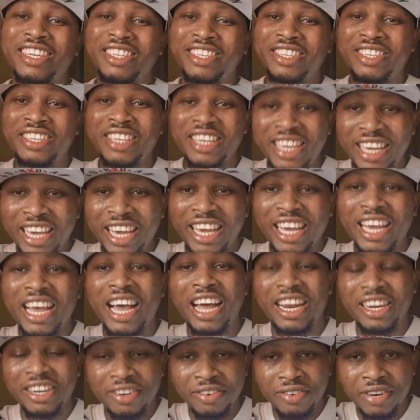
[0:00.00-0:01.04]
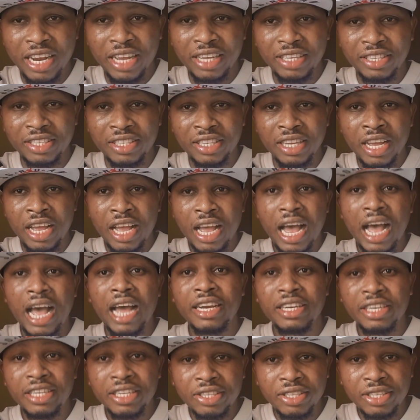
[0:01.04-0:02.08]
CK and the rest.
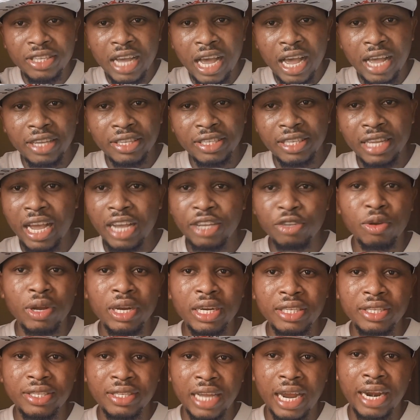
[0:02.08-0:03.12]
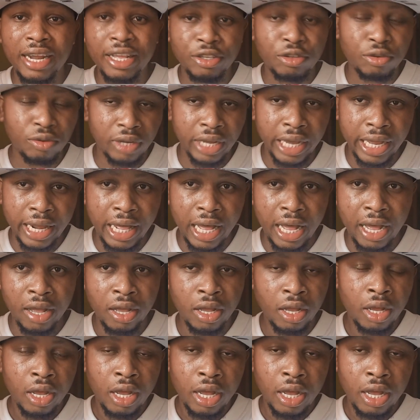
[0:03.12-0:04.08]
And these guys actually started together,